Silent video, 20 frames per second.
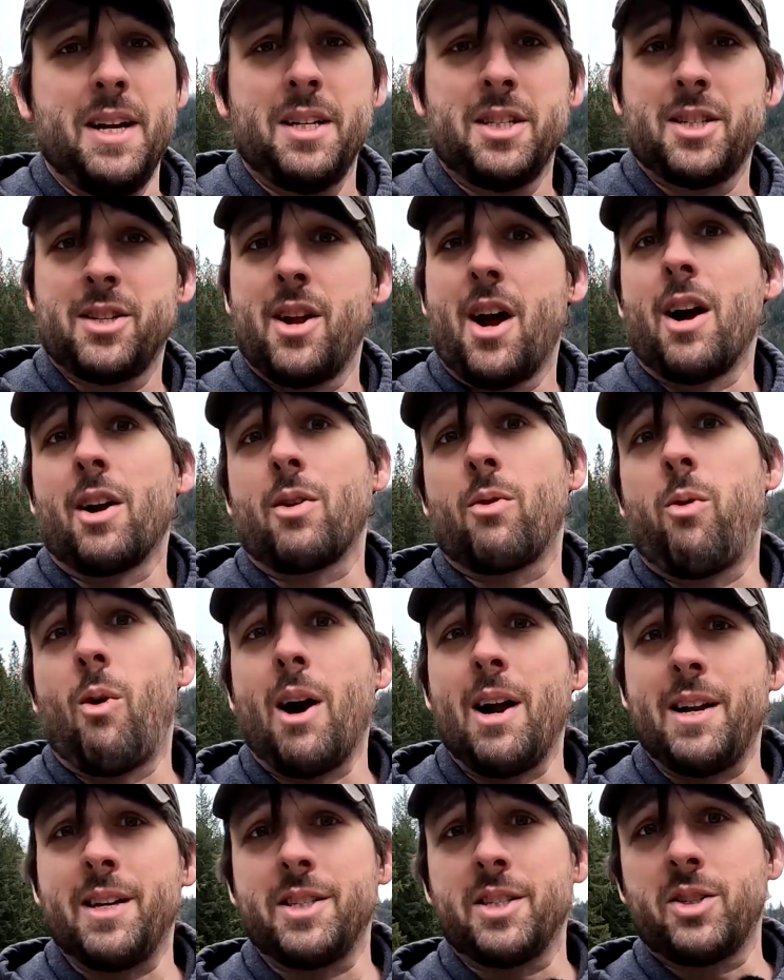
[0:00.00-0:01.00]
It's not
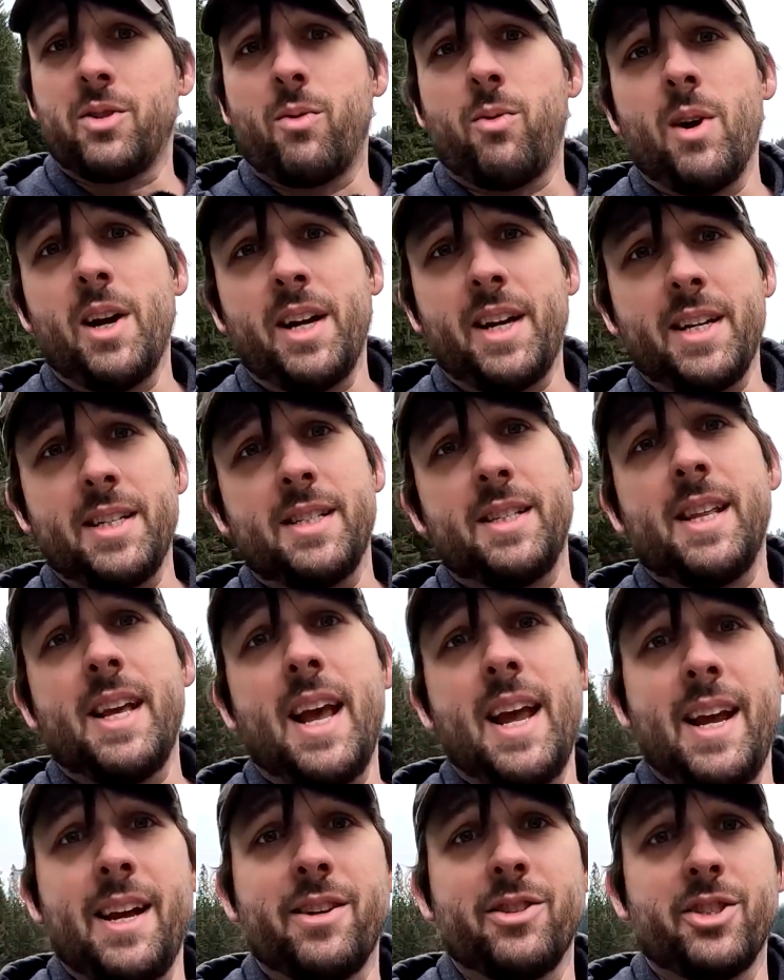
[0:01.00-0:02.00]
quite as quick as the
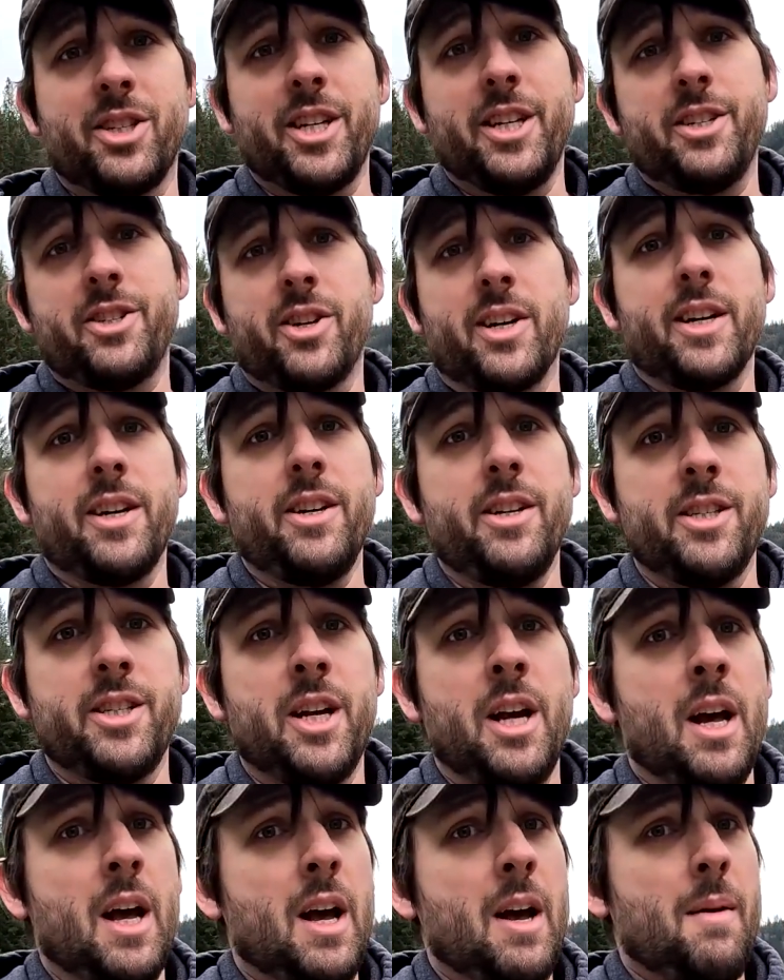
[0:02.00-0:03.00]
ALG triggers,
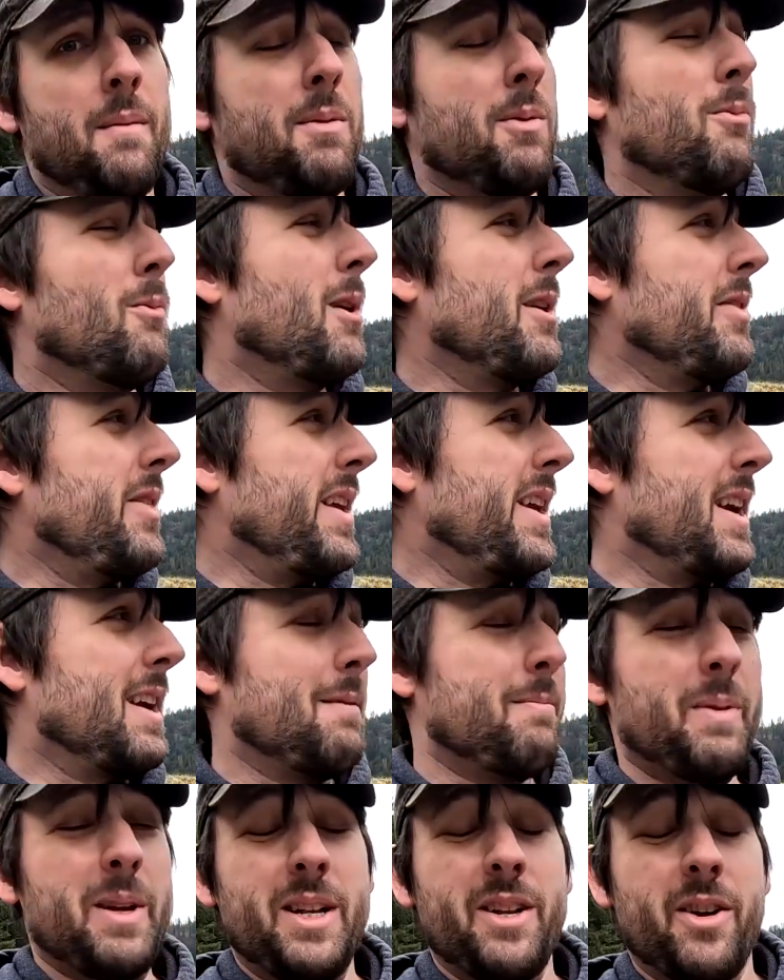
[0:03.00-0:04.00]
but one thing
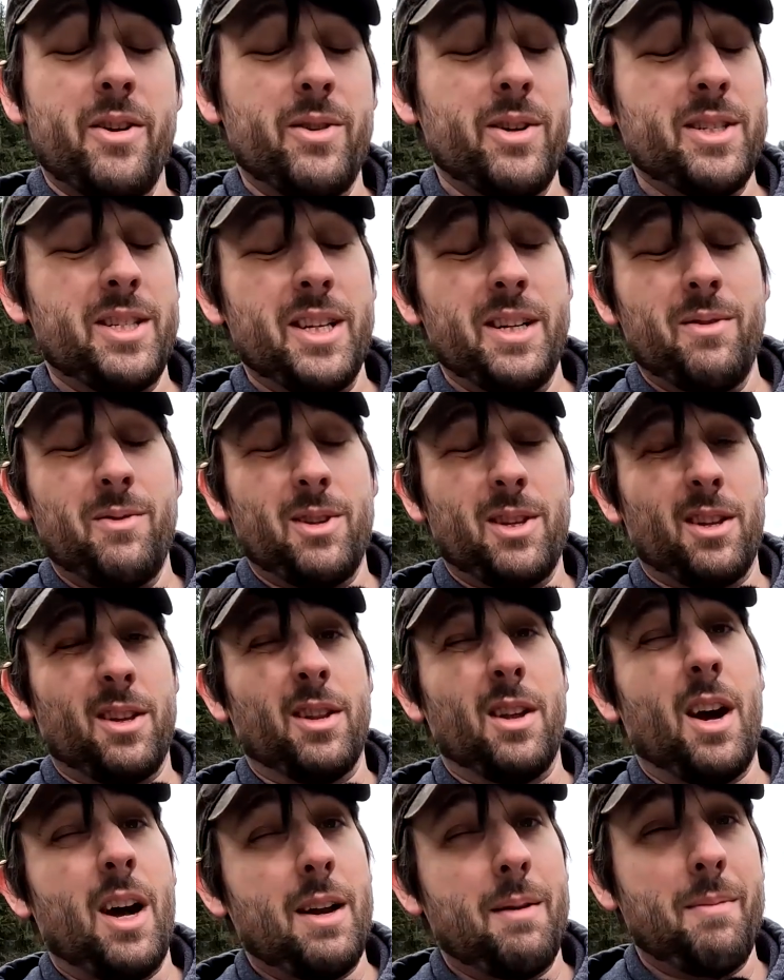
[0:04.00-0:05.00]
I've been noticing with a
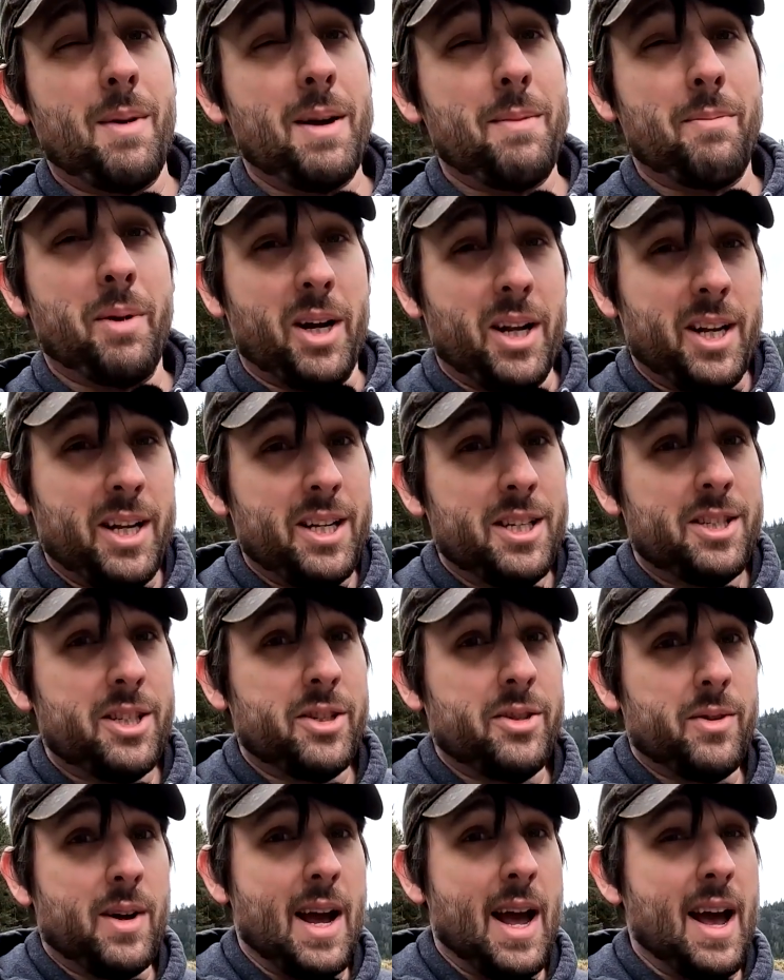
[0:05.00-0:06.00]
lot of my buddies
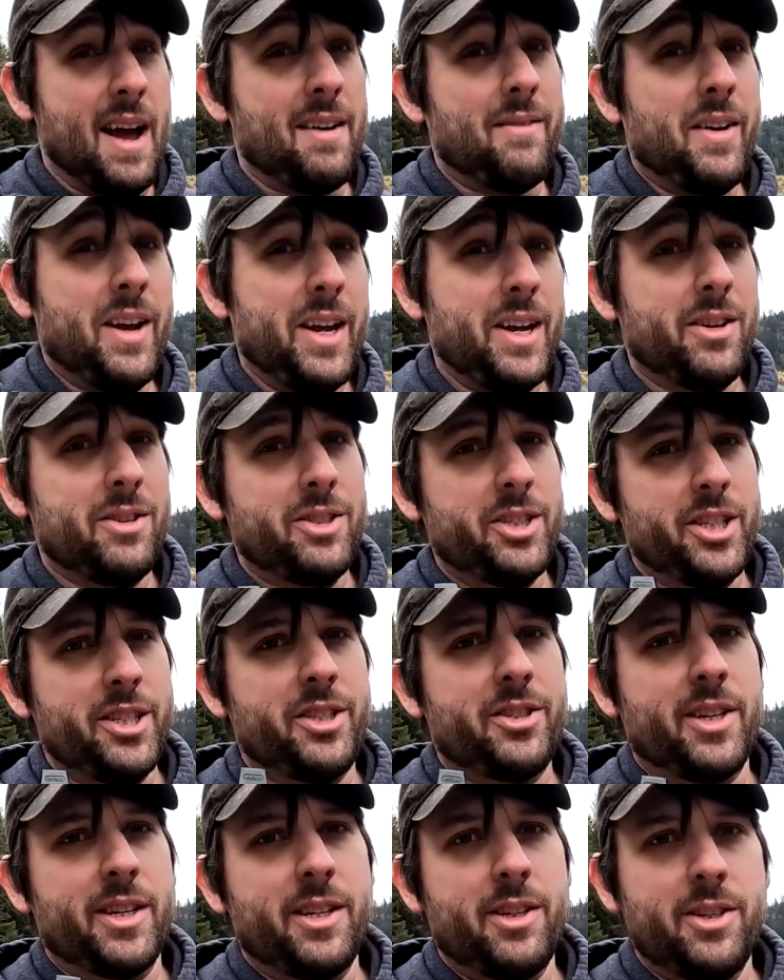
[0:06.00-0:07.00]
who have ALG
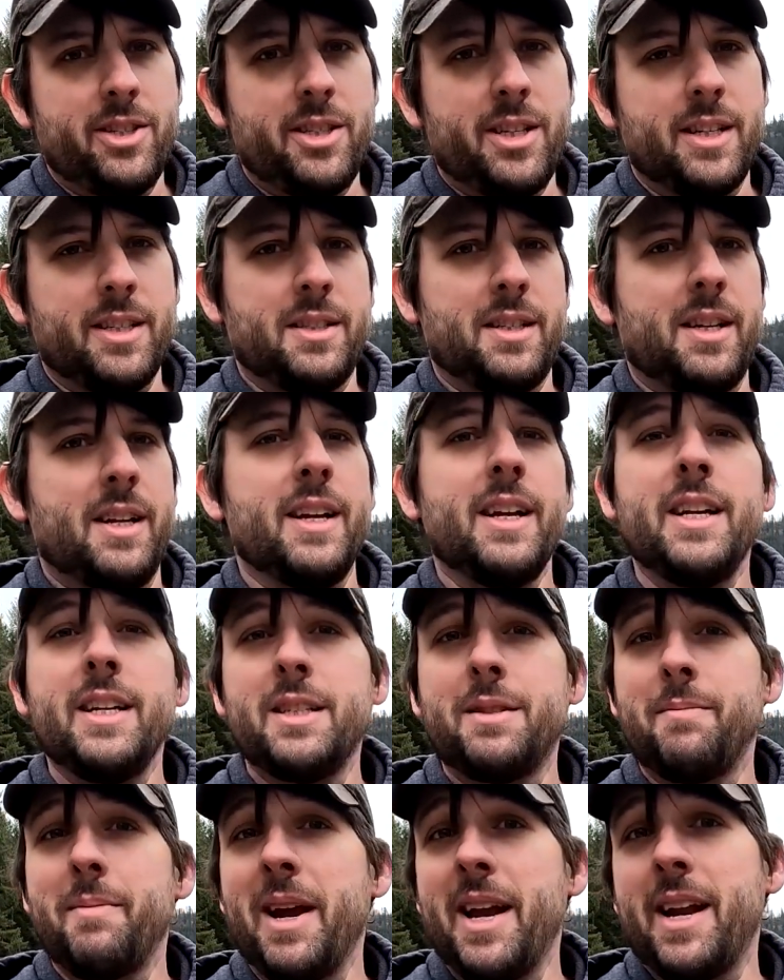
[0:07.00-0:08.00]
triggers is it
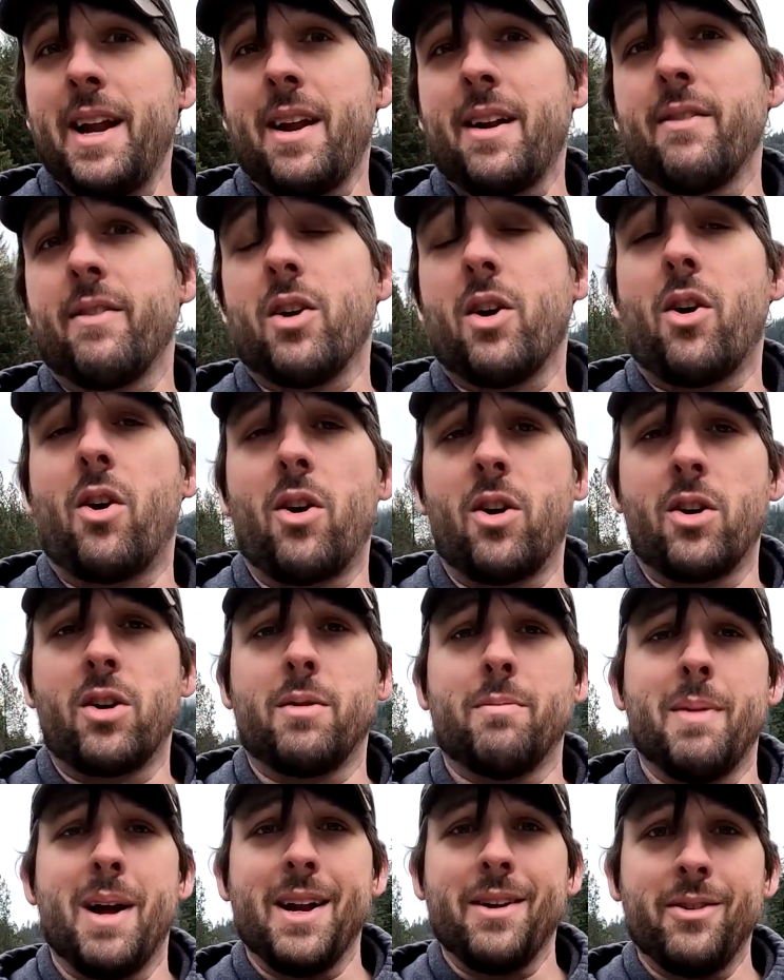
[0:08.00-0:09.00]
is made out of a
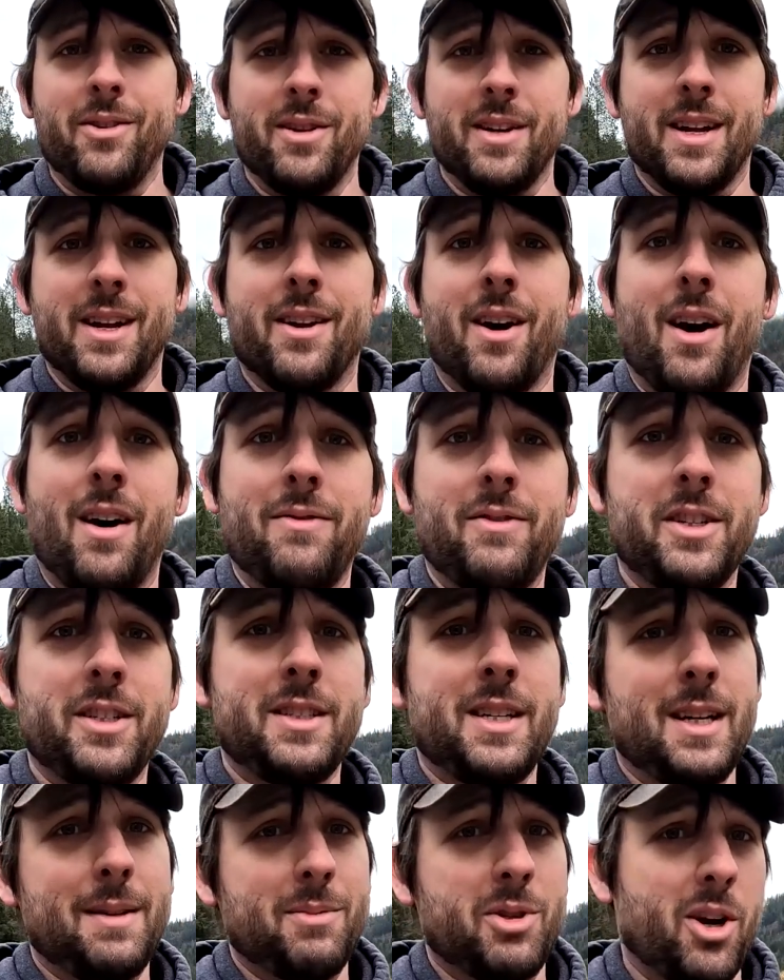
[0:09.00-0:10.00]
harder metal, and
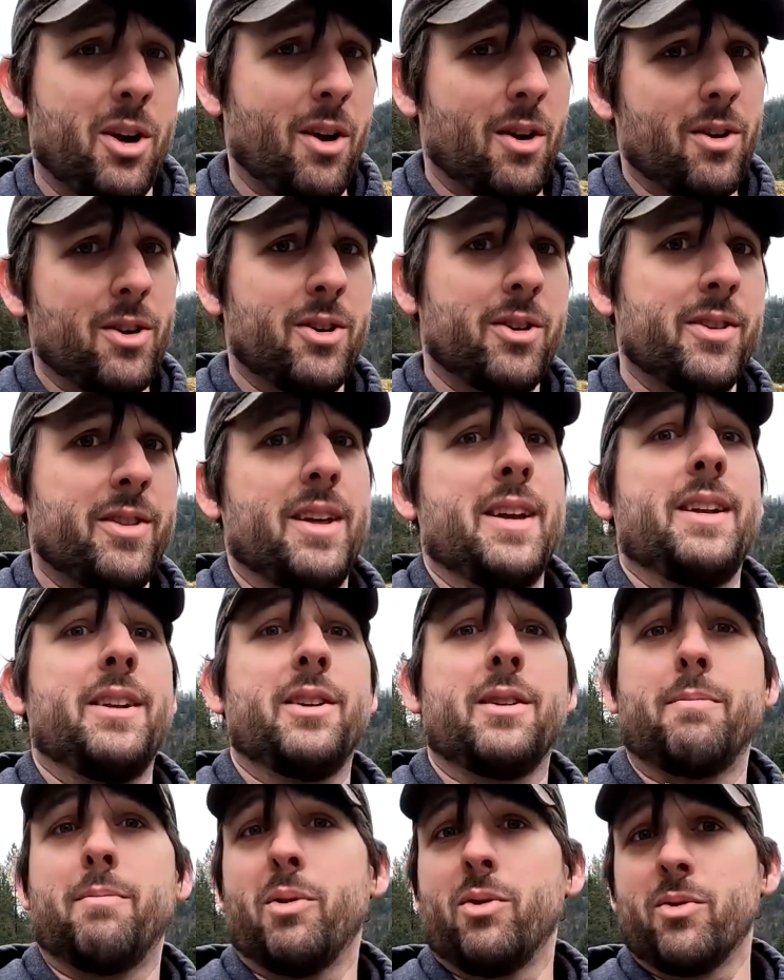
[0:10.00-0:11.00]
oftentimes harder than
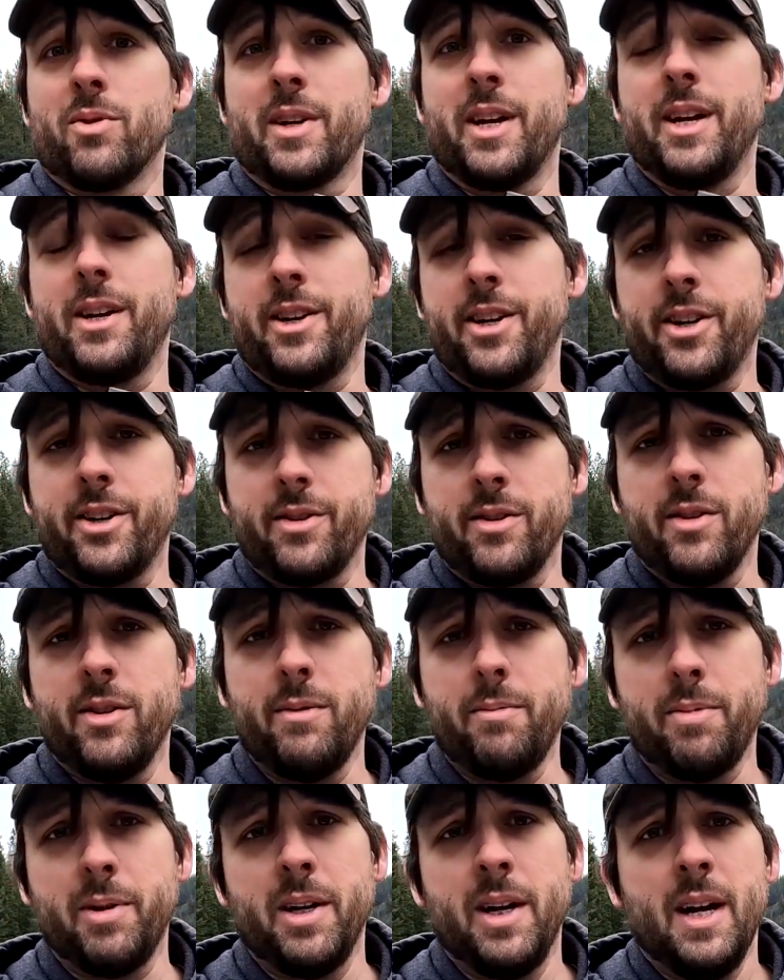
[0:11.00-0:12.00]
your bolt carrier
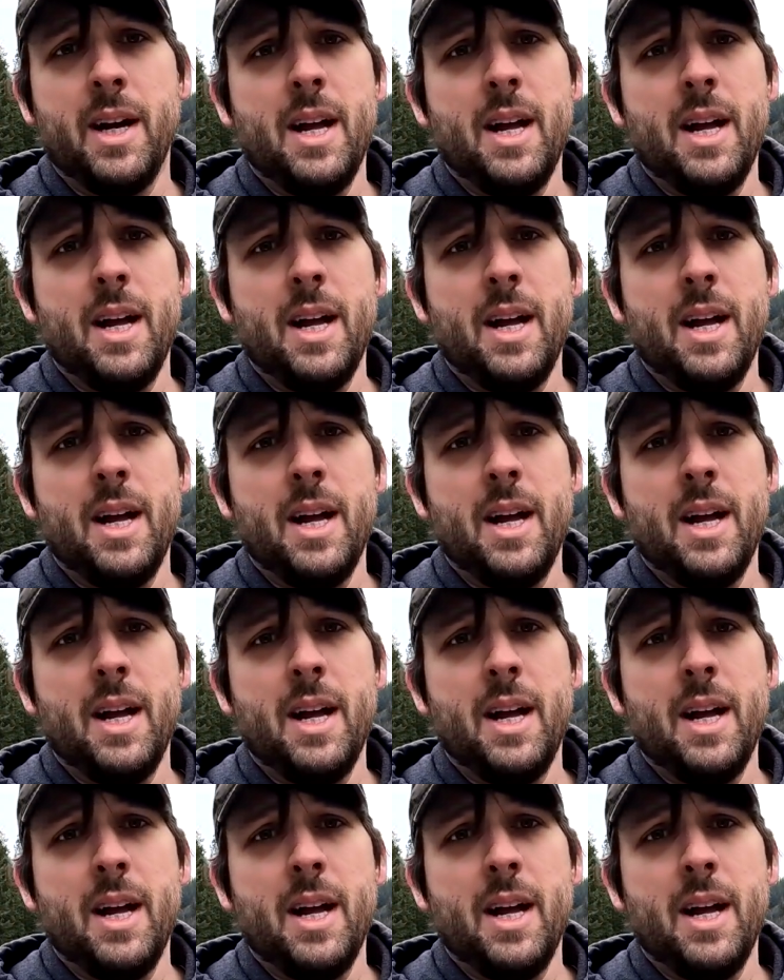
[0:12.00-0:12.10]
group.